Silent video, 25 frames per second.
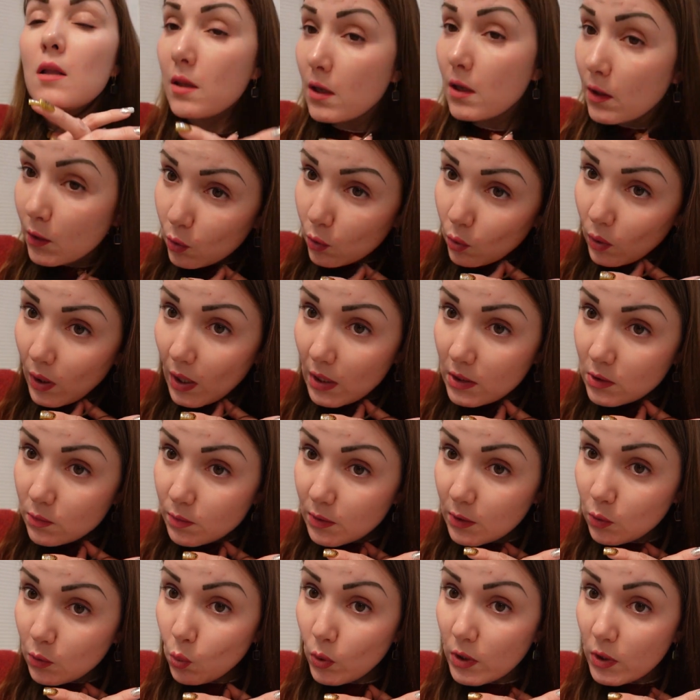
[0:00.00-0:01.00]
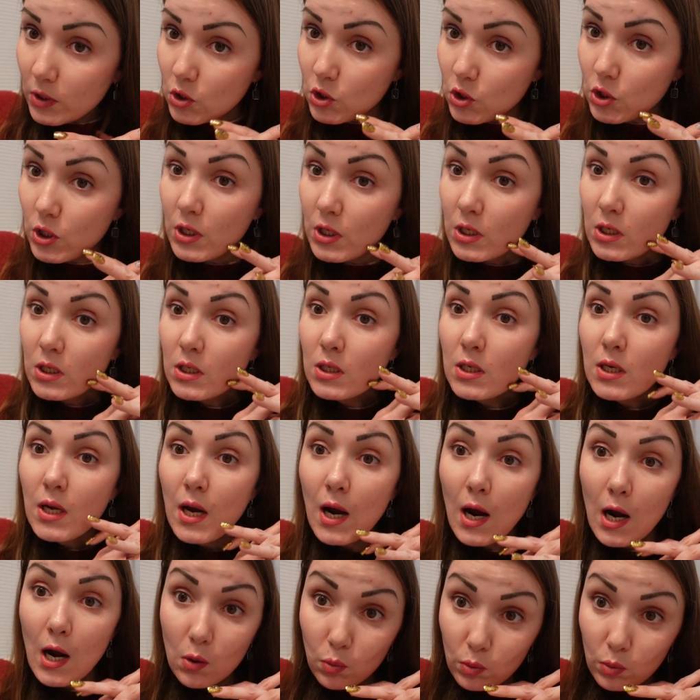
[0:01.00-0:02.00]
thank you guys for watching
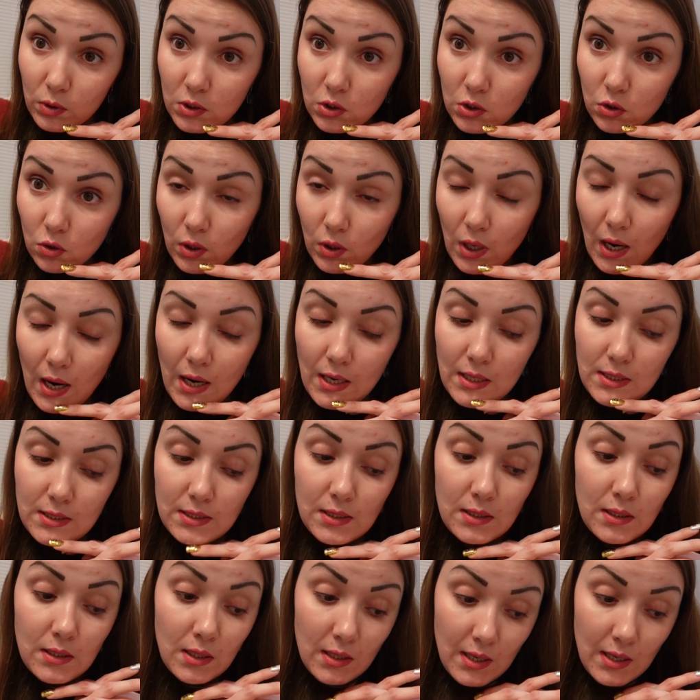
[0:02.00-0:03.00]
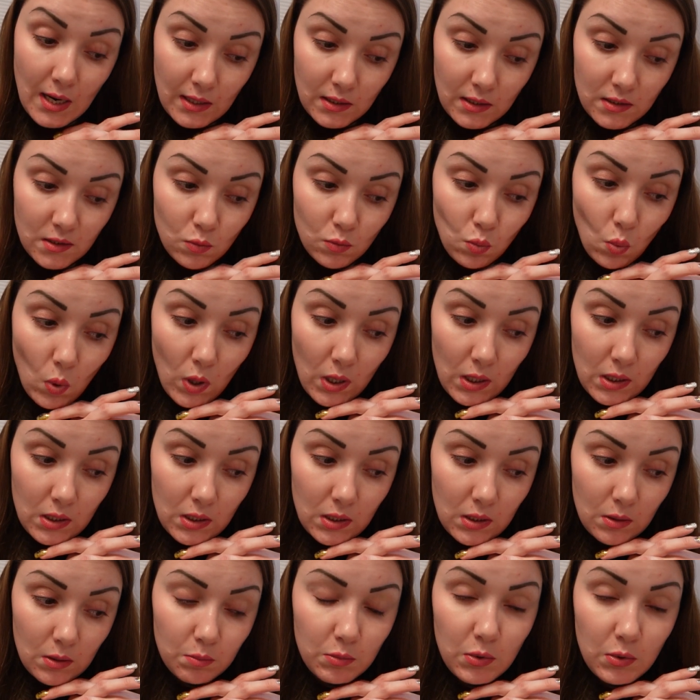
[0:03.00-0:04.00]
i will see you guys in the next one